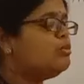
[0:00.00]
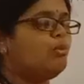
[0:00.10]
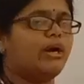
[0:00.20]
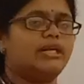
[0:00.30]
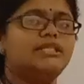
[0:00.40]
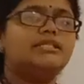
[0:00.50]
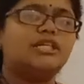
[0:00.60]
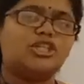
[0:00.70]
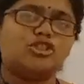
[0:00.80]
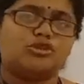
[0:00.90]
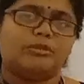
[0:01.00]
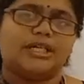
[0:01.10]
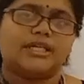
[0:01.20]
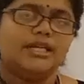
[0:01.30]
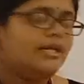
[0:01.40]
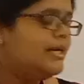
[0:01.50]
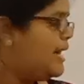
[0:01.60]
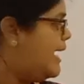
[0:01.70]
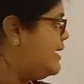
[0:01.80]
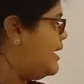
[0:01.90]
one is instrumental
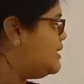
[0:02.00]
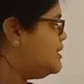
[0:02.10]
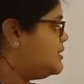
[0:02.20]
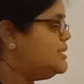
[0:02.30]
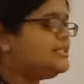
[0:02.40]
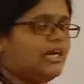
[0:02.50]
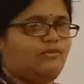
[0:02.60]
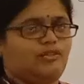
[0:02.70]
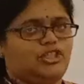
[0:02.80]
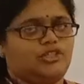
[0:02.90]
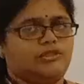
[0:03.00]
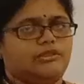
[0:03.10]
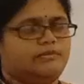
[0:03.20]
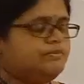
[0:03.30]
and another is conventional.